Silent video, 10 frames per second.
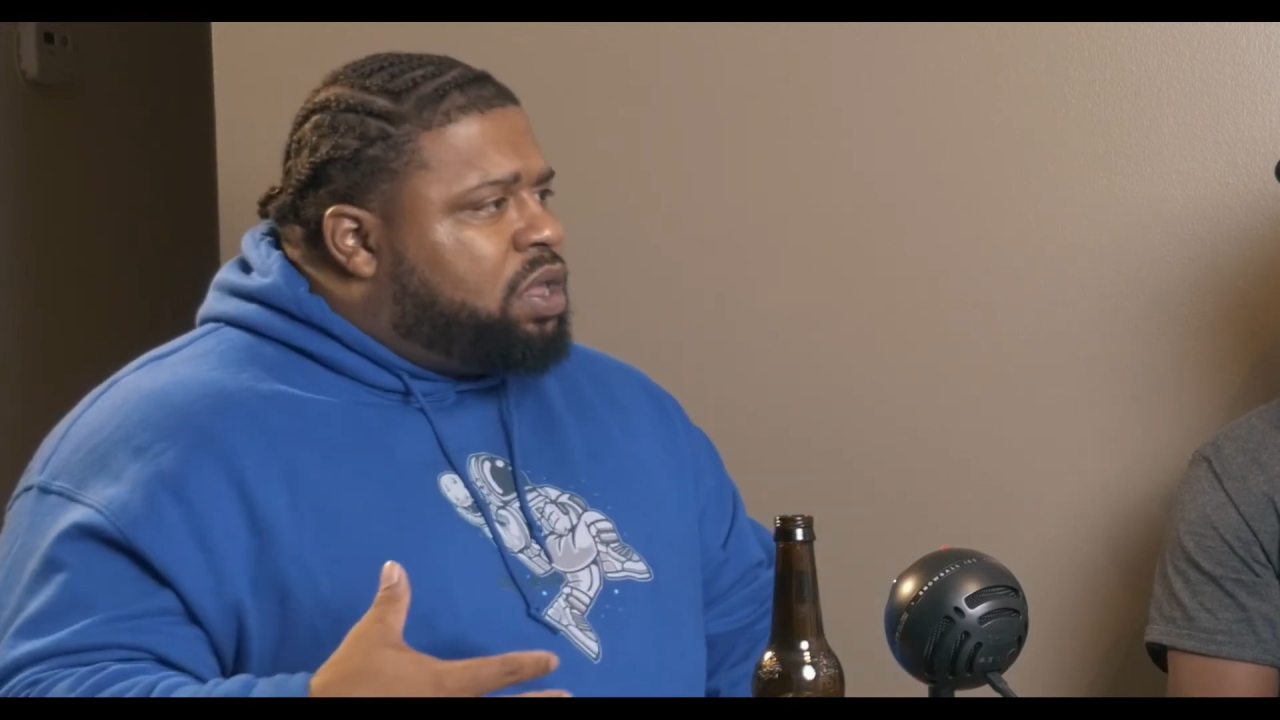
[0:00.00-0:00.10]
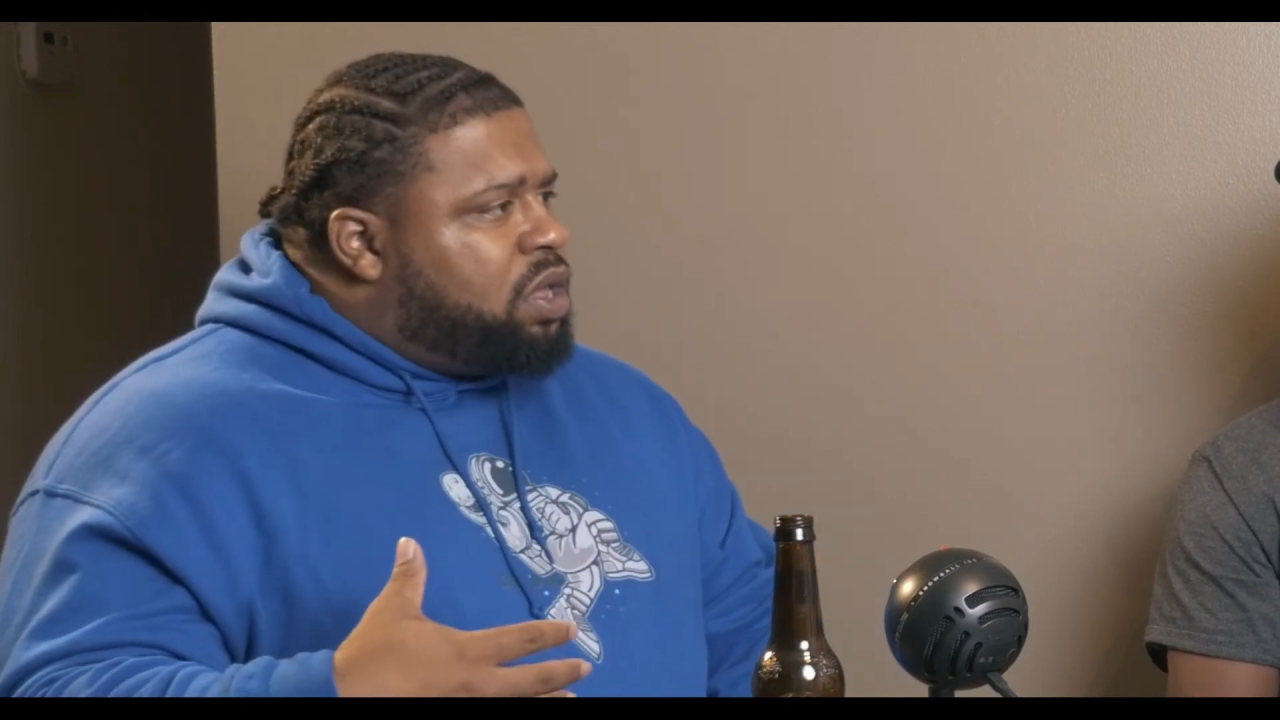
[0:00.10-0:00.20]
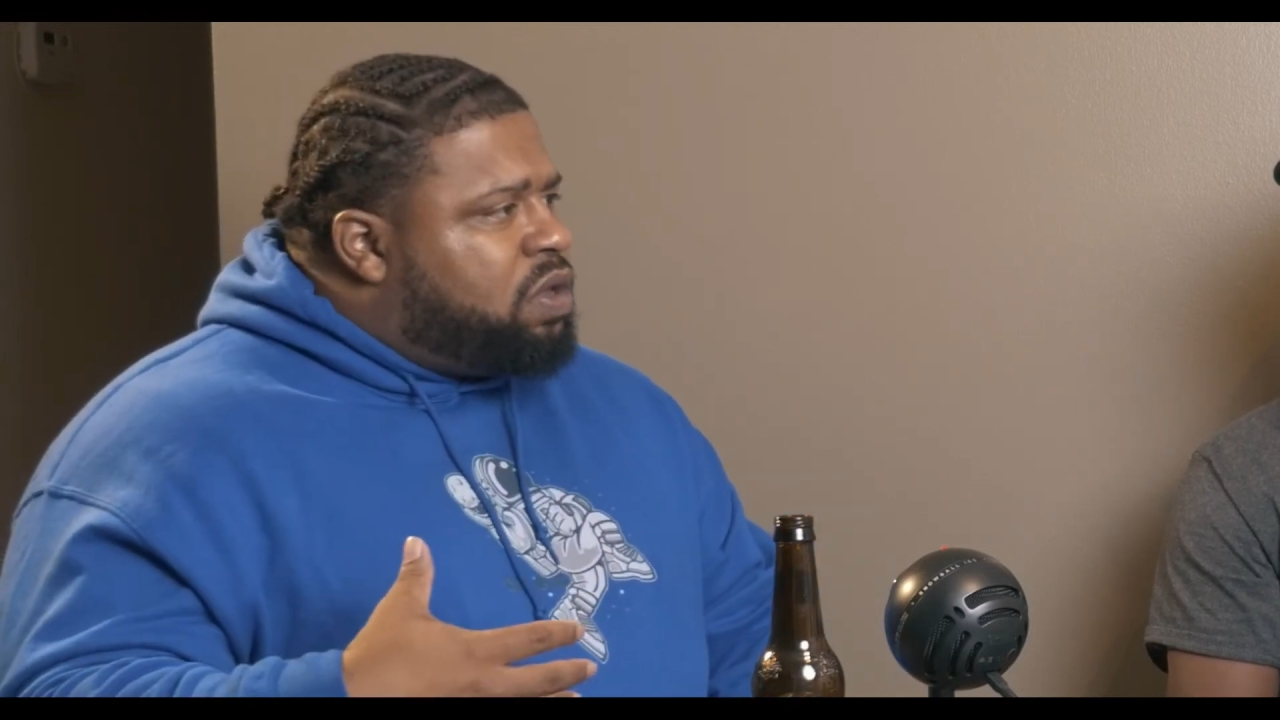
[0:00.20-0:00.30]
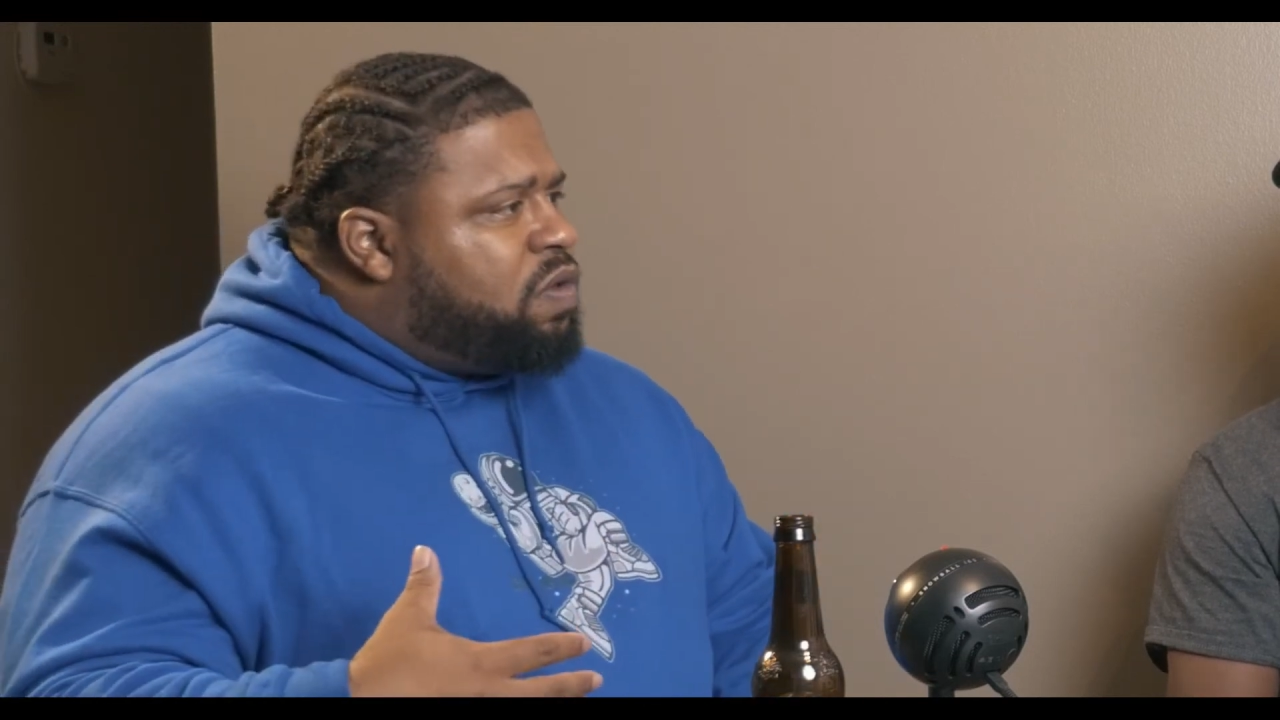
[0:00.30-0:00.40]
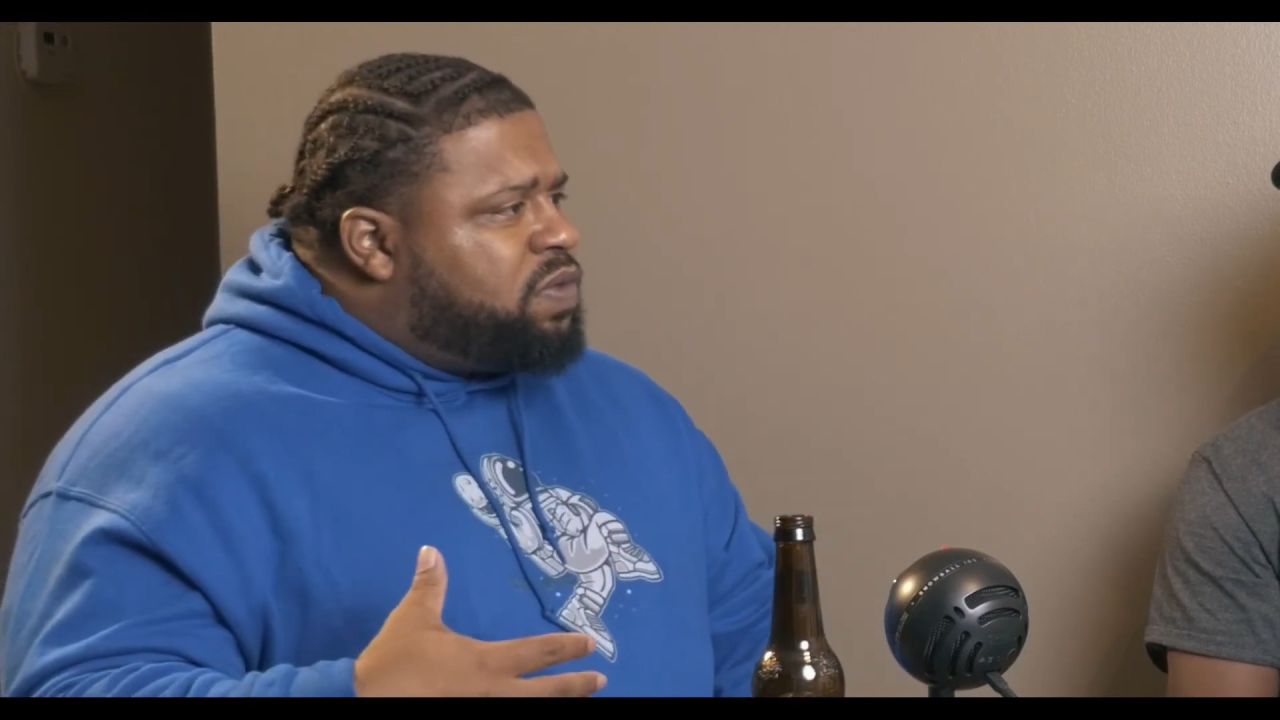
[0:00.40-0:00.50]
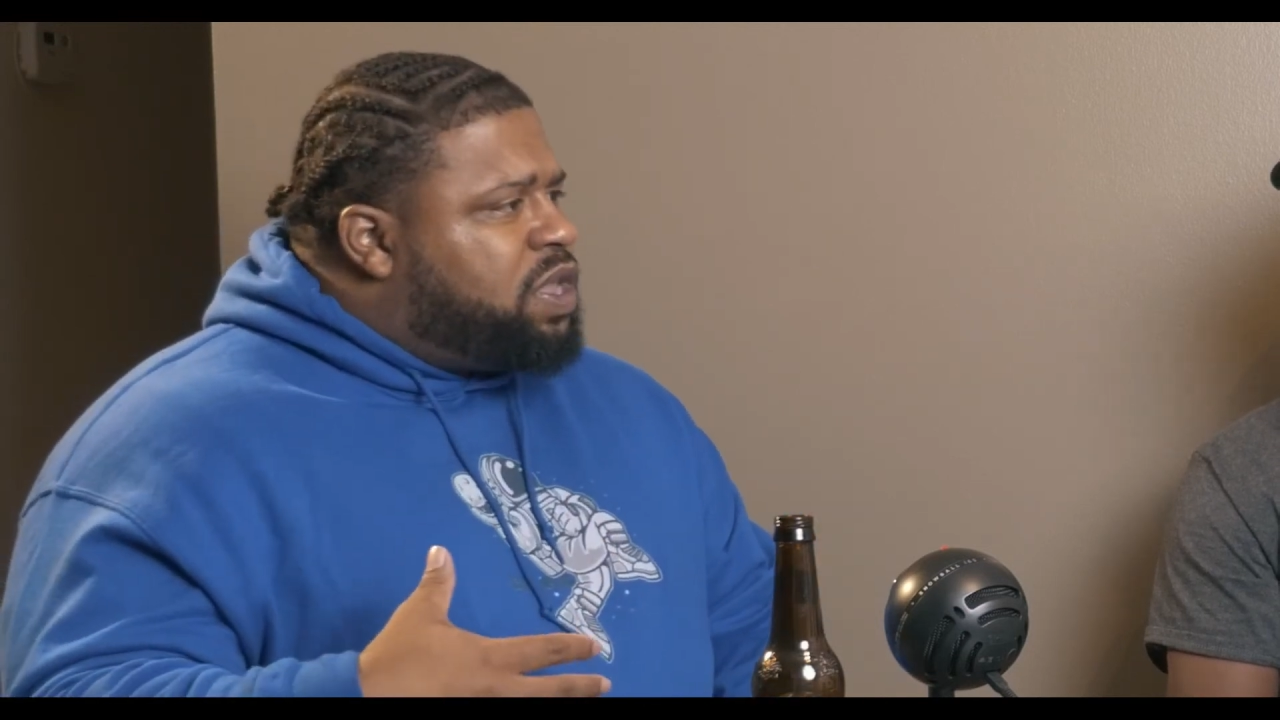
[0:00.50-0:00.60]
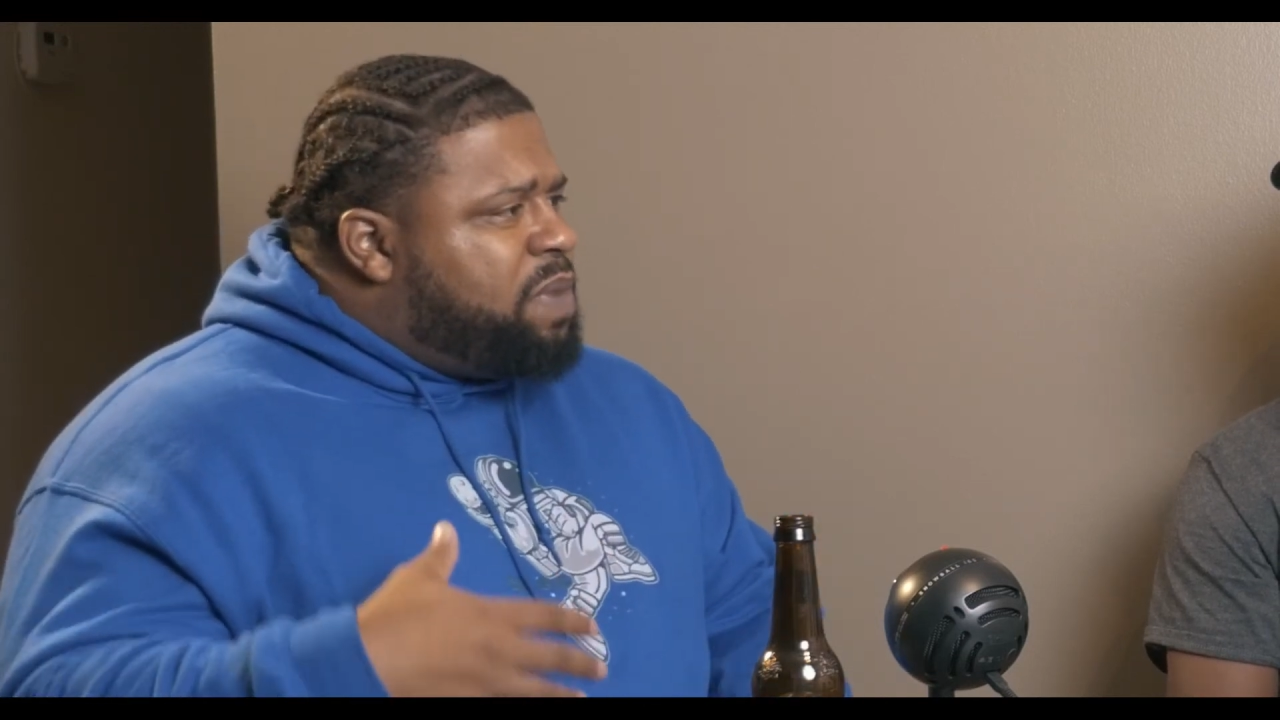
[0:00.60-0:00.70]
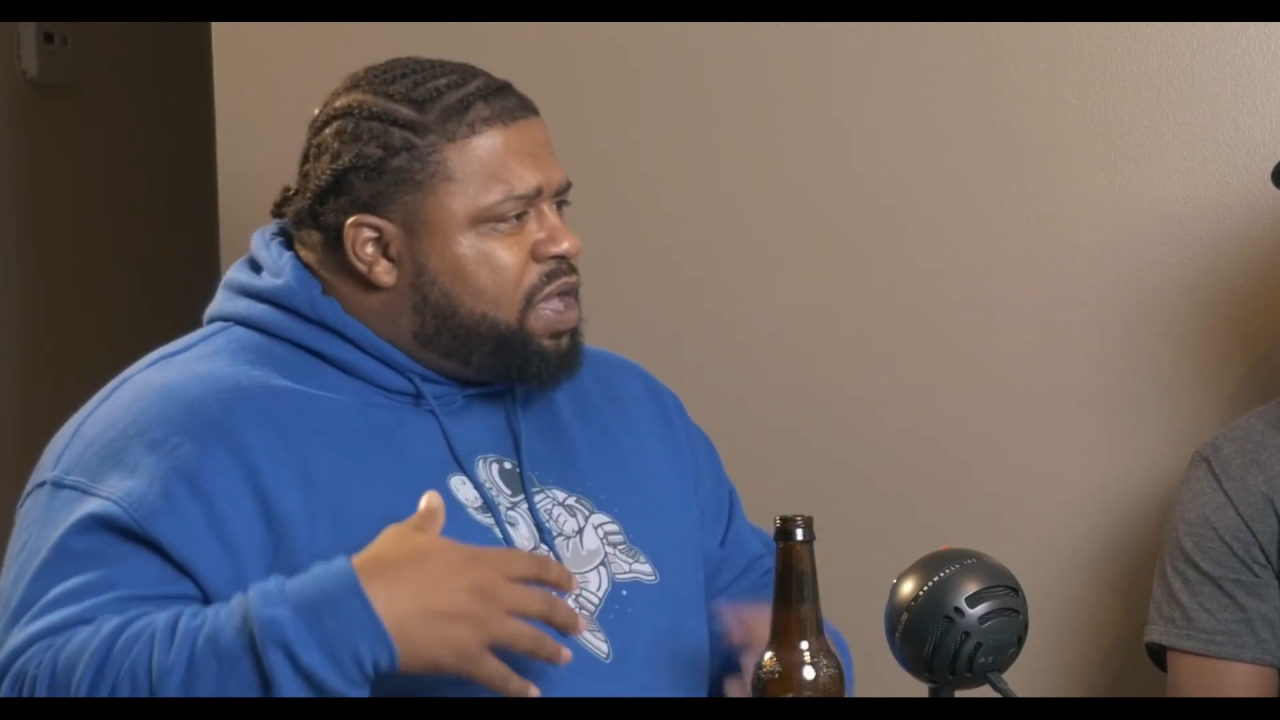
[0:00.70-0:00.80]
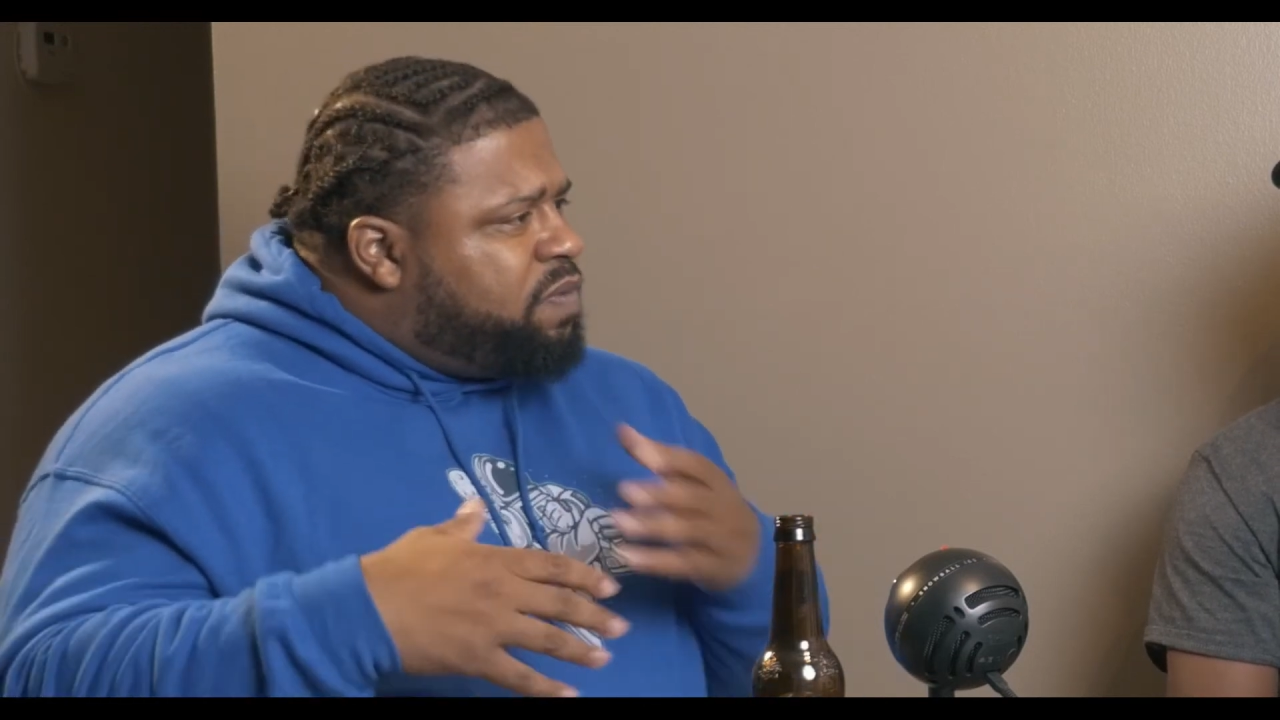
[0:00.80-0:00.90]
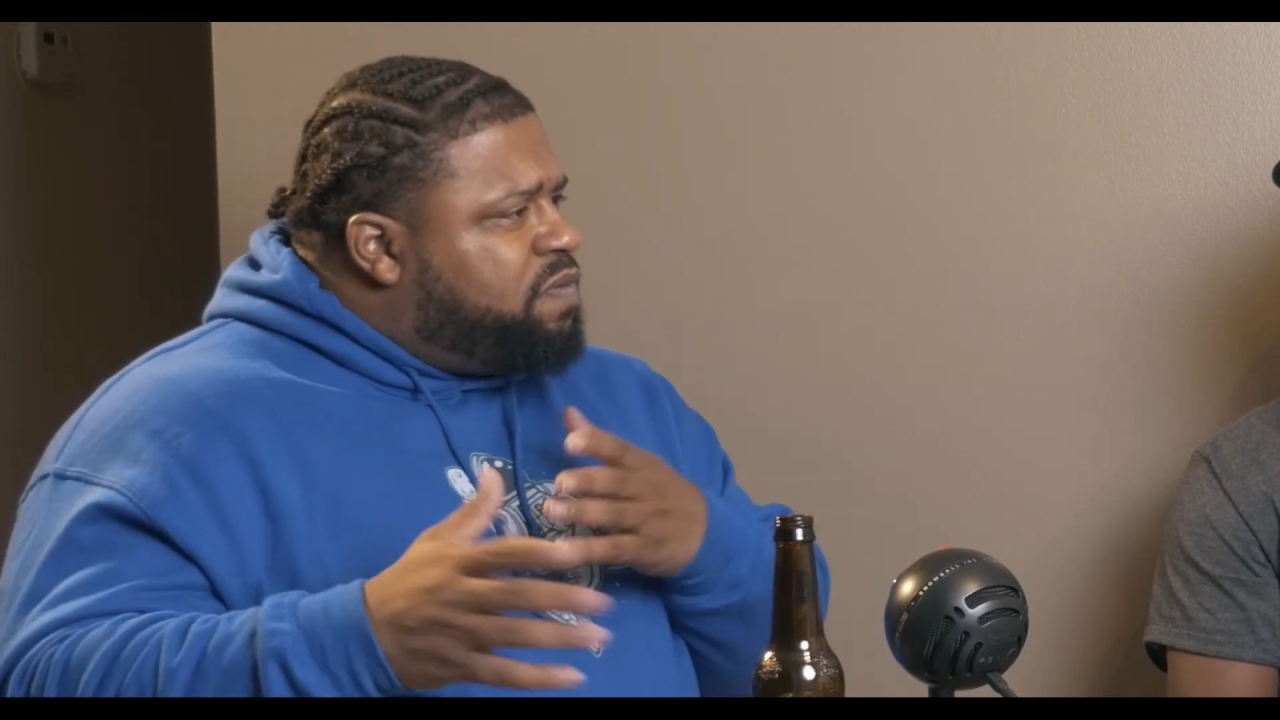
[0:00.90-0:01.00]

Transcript: You know what I'm saying? Make them